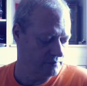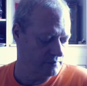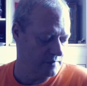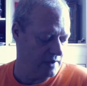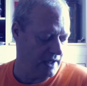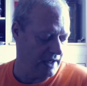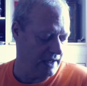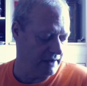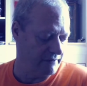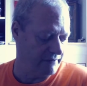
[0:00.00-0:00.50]

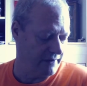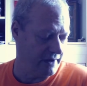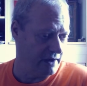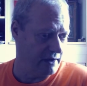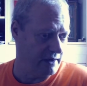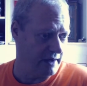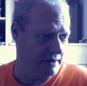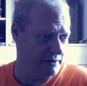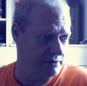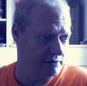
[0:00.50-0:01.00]
I
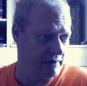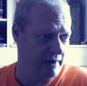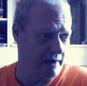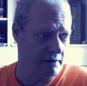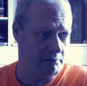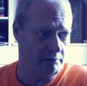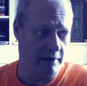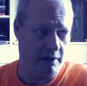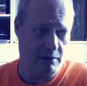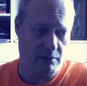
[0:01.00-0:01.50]
figured I'd try
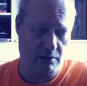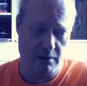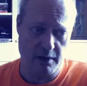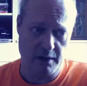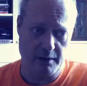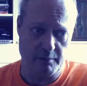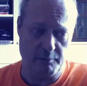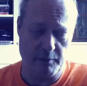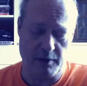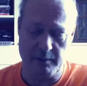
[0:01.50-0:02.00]
and record
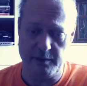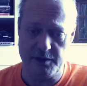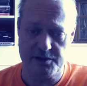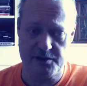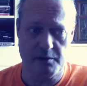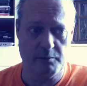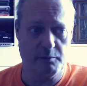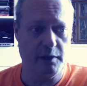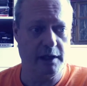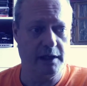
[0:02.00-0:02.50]
it. Maybe
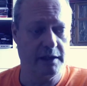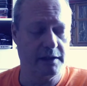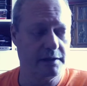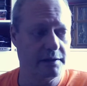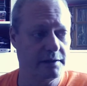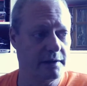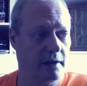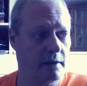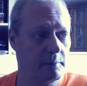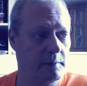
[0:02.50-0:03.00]
somebody can
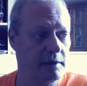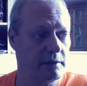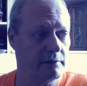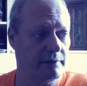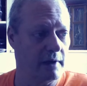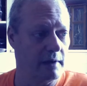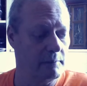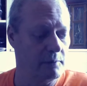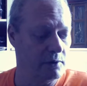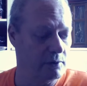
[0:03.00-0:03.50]
tell me if
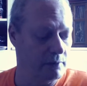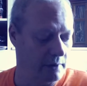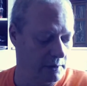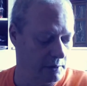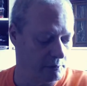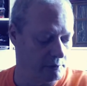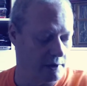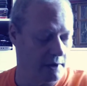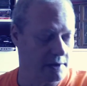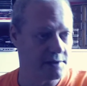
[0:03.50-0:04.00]
I'm doing the
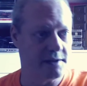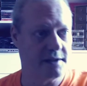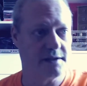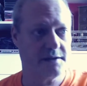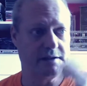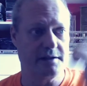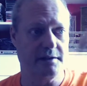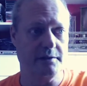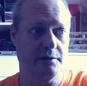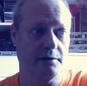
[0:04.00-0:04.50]

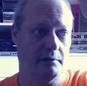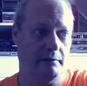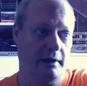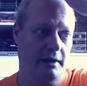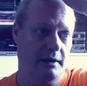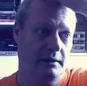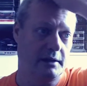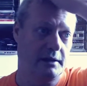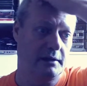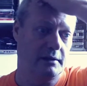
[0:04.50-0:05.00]
process
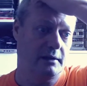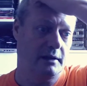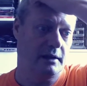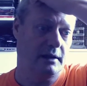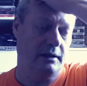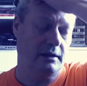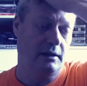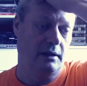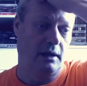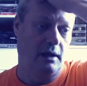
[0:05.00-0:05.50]
incorrectly or
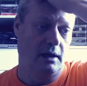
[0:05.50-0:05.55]
not.